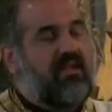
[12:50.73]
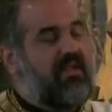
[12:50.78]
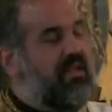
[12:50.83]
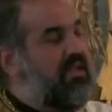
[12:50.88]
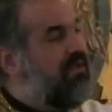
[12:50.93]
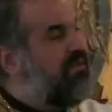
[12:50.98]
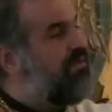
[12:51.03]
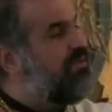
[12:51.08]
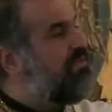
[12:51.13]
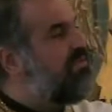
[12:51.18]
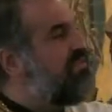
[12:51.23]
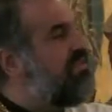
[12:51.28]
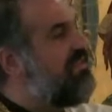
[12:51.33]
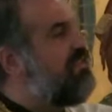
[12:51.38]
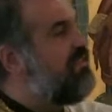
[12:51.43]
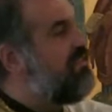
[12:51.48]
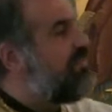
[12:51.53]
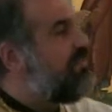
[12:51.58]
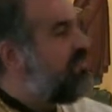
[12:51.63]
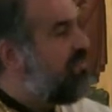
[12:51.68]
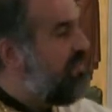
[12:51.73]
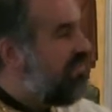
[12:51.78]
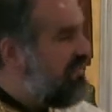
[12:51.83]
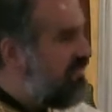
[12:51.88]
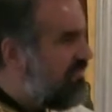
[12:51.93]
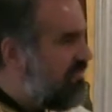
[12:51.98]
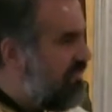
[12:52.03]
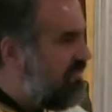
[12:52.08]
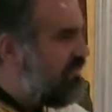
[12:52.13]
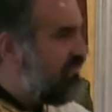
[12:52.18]
Here is
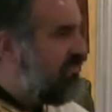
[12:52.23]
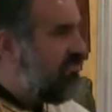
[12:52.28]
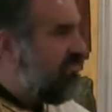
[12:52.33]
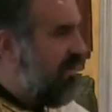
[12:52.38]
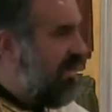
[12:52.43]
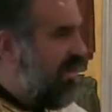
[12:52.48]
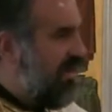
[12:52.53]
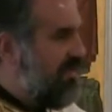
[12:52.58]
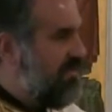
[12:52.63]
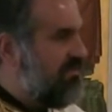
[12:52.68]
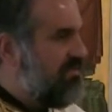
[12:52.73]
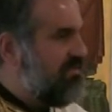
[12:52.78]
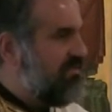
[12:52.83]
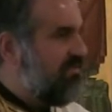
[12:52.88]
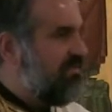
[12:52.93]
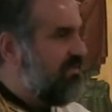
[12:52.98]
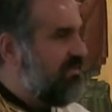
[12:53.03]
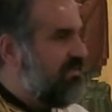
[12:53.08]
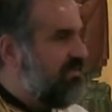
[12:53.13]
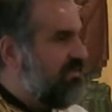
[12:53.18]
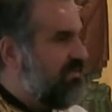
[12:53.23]
Jesus Christ,